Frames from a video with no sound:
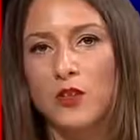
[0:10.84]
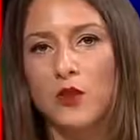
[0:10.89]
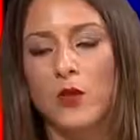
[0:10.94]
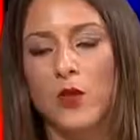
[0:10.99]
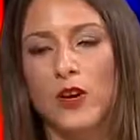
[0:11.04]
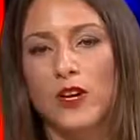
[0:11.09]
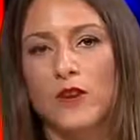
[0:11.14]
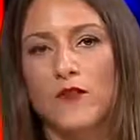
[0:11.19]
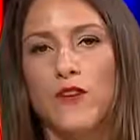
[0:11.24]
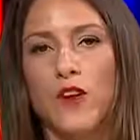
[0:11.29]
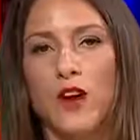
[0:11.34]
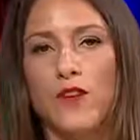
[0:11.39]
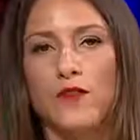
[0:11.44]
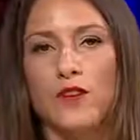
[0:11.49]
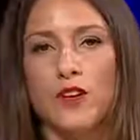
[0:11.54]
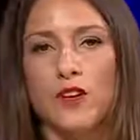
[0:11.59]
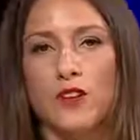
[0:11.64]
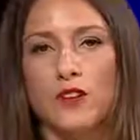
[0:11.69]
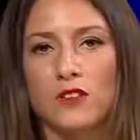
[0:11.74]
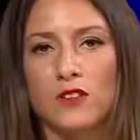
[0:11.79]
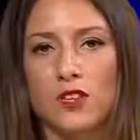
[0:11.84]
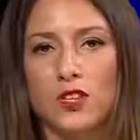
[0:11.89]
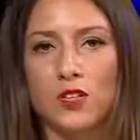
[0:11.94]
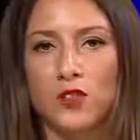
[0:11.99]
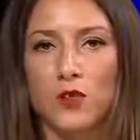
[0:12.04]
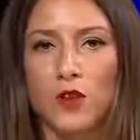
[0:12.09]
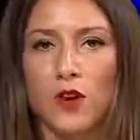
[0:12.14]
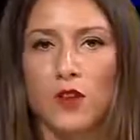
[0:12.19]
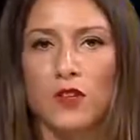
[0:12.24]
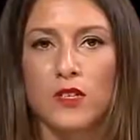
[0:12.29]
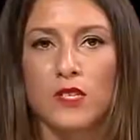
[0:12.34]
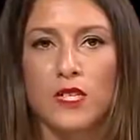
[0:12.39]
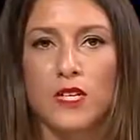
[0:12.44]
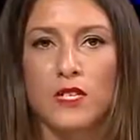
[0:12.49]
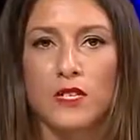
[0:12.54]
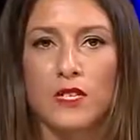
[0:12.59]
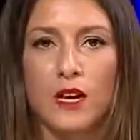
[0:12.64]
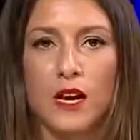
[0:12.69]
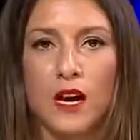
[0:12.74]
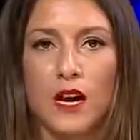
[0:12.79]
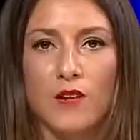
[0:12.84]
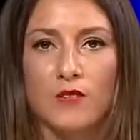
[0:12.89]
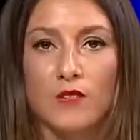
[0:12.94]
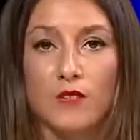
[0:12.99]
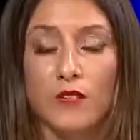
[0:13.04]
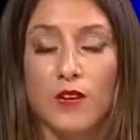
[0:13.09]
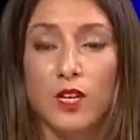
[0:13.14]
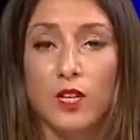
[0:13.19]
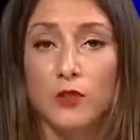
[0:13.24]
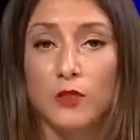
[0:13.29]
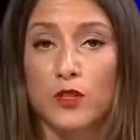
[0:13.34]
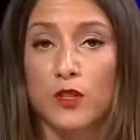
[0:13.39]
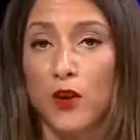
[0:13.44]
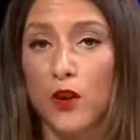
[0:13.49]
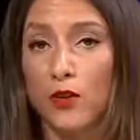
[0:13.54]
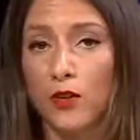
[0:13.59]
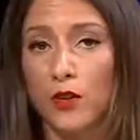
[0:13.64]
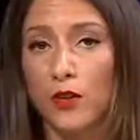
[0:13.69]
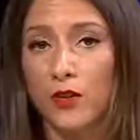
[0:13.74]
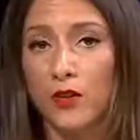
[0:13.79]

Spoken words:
25 years, Israel and India have developed not